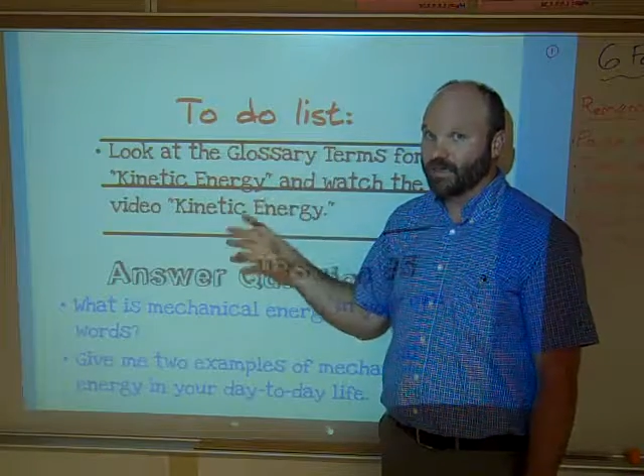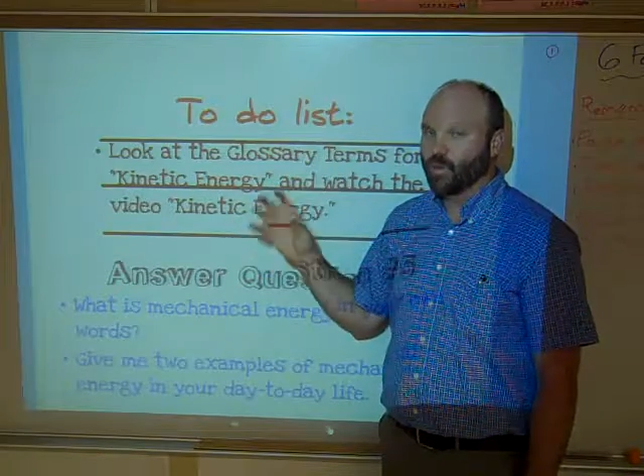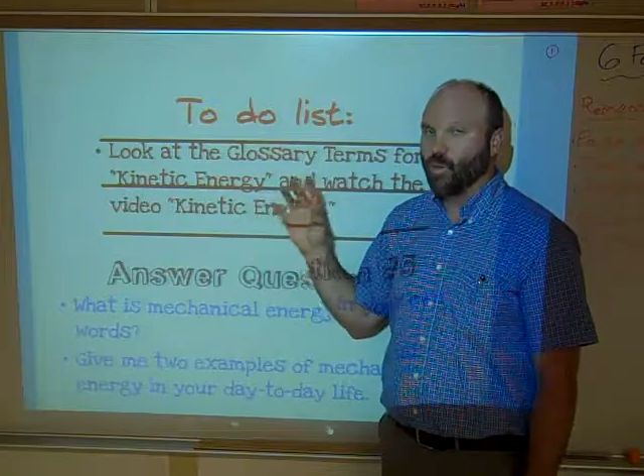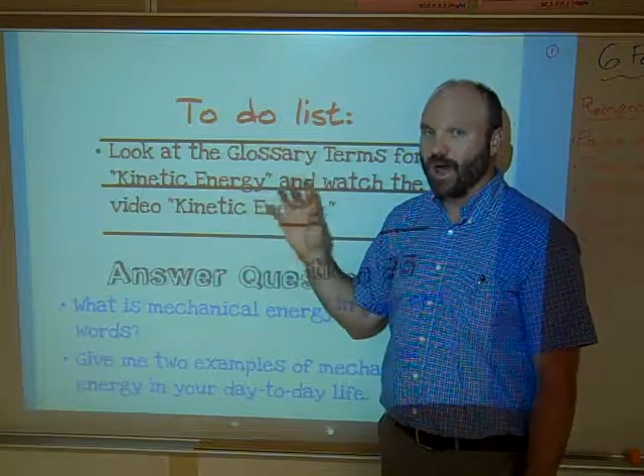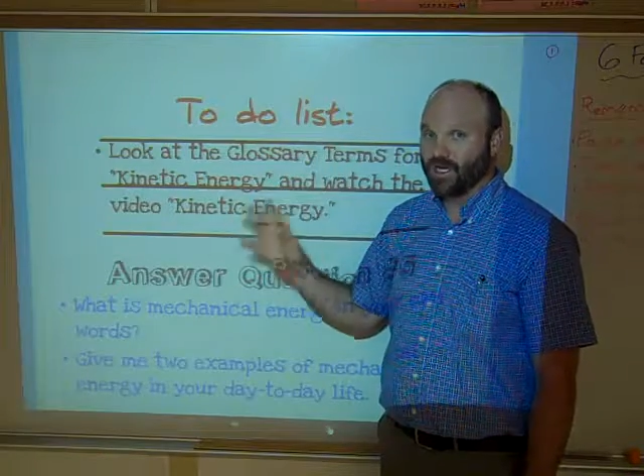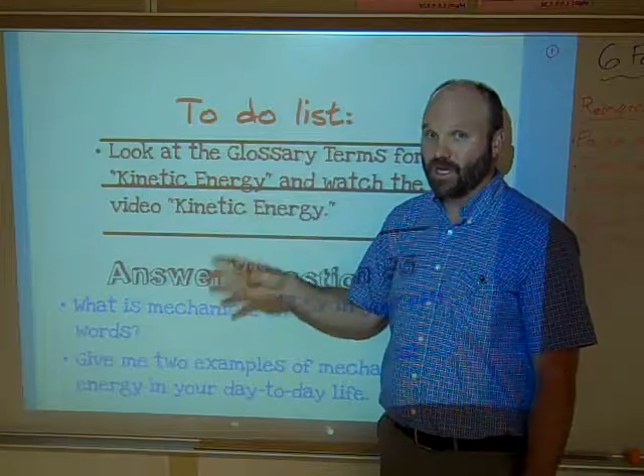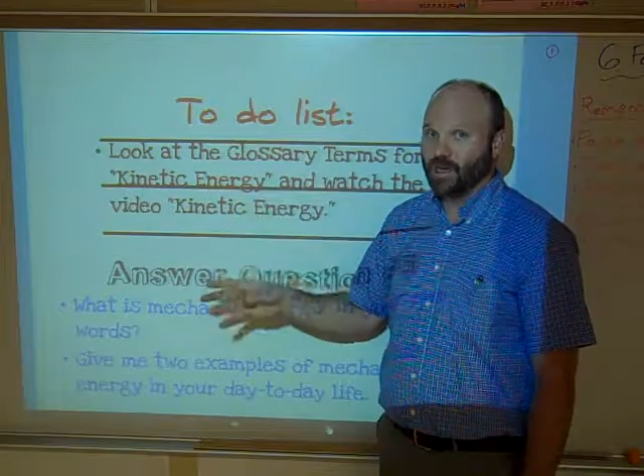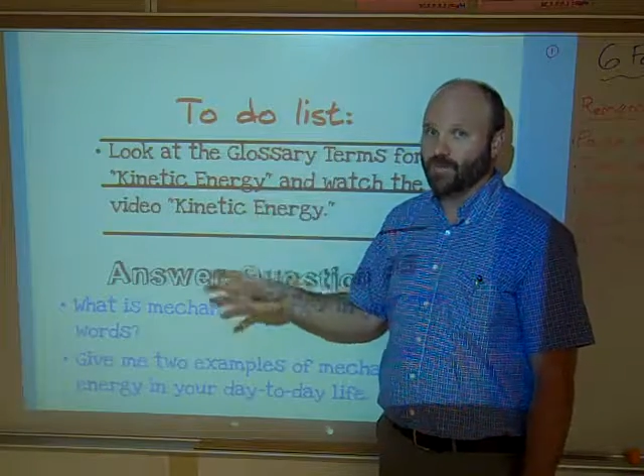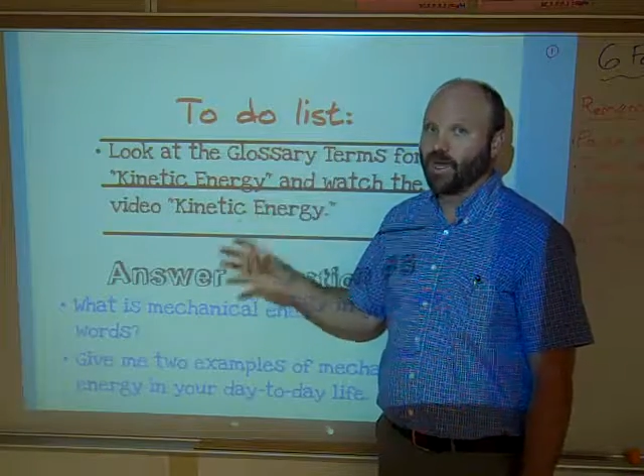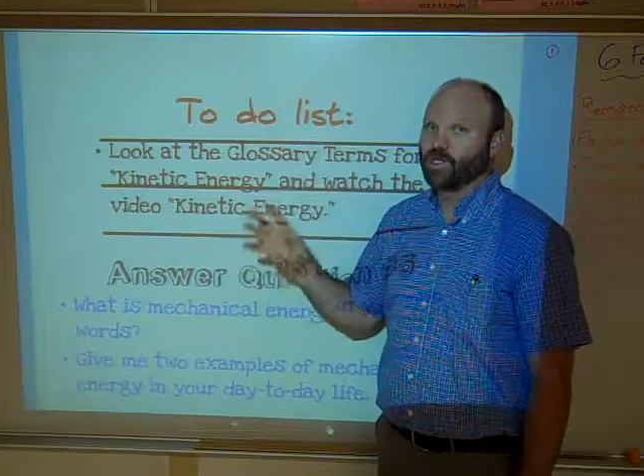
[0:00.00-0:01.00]
it, watch the
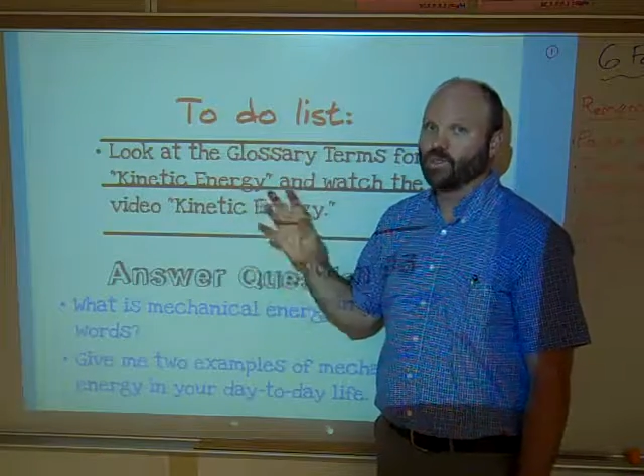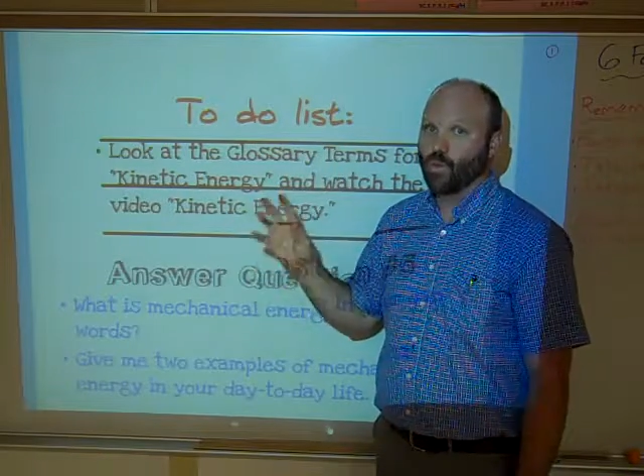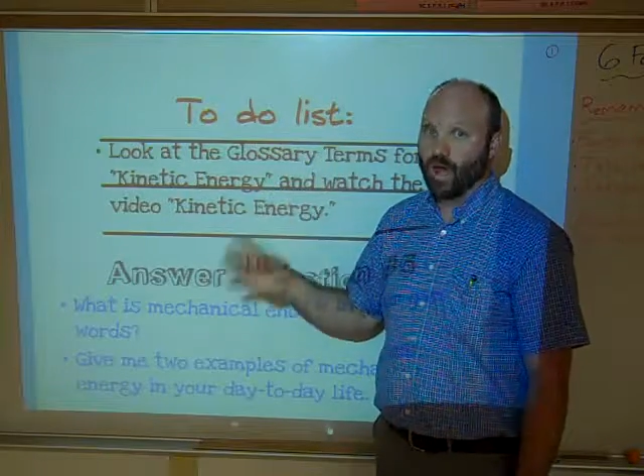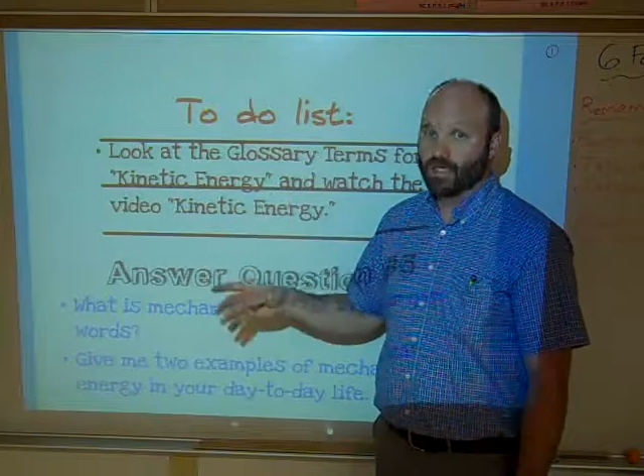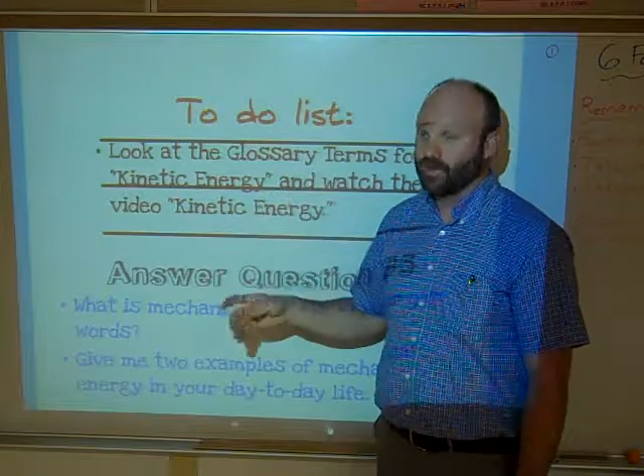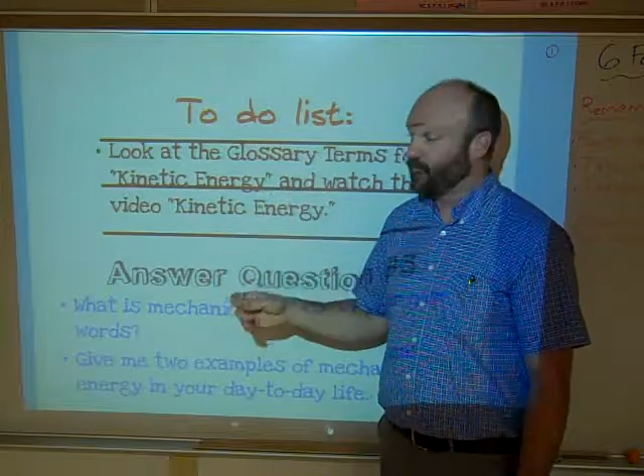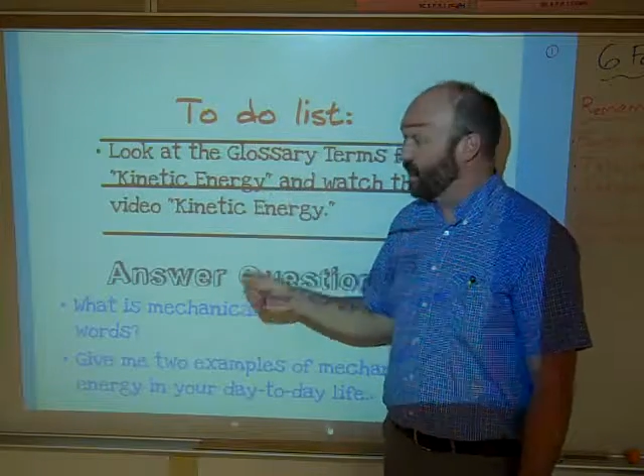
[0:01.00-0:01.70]
animation, watch the